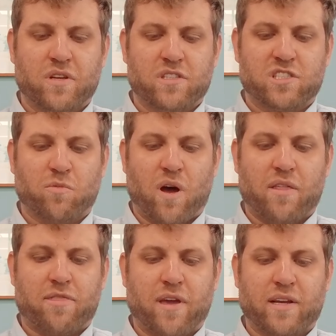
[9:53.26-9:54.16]

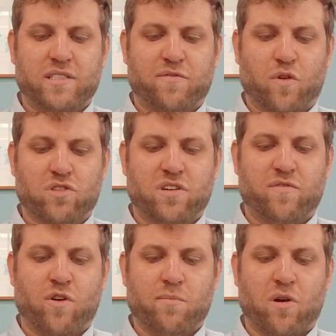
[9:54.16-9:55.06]
Sawant thinks, first and
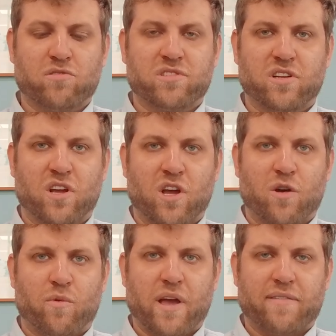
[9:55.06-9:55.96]
foremost,
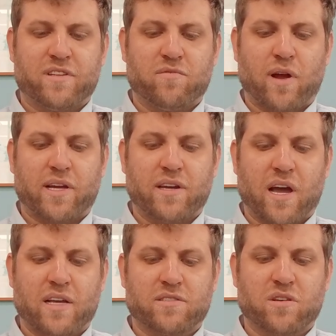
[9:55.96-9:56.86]
we have to
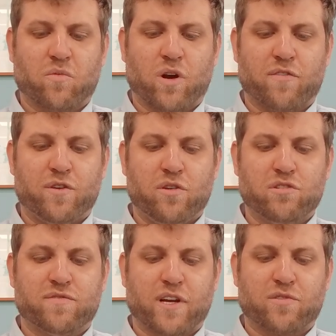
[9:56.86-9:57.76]
recognize what a
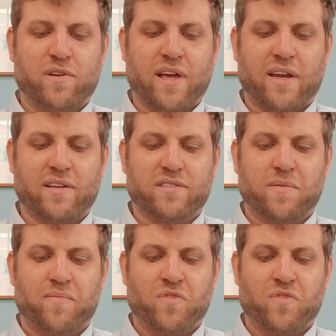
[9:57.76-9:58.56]
huge victory that is.